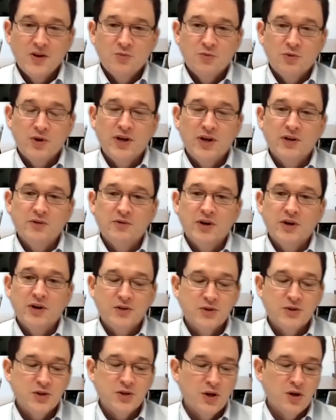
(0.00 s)

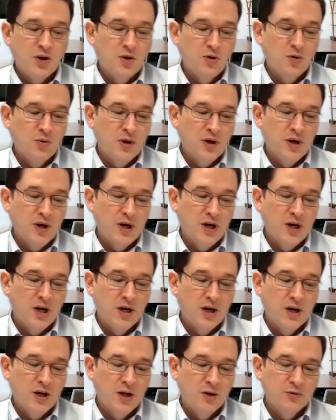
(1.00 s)
Right. So
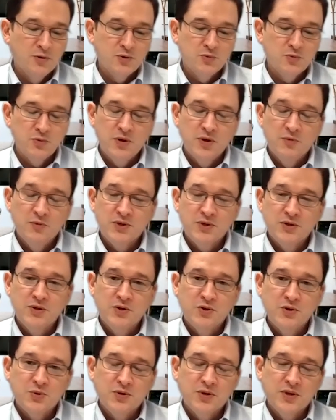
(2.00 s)
it was
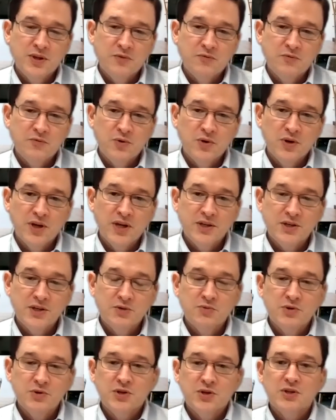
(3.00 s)
unusual in that the forecast
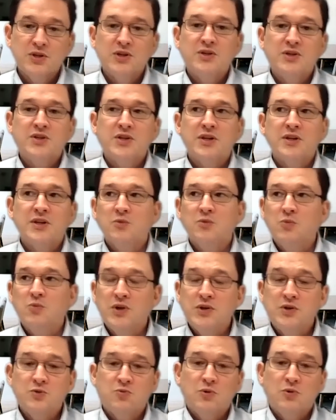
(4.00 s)
originally said that the
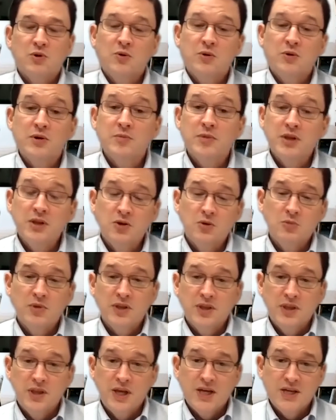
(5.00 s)
winds were going to be a little
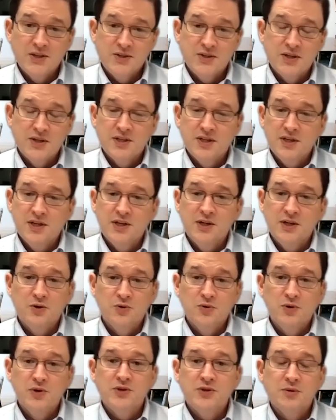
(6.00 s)
bit less. They did
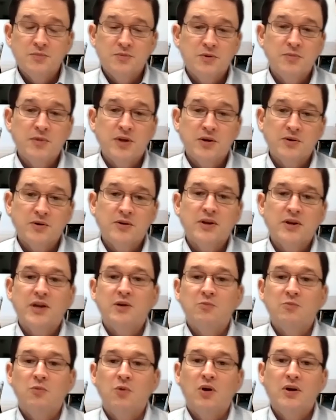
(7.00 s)
increase up to about a
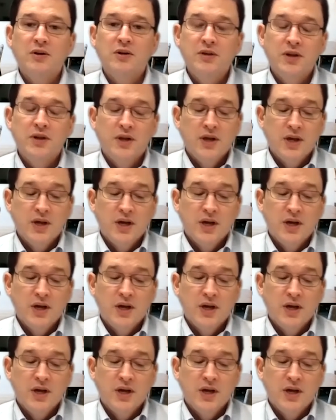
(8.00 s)
Hurricane 1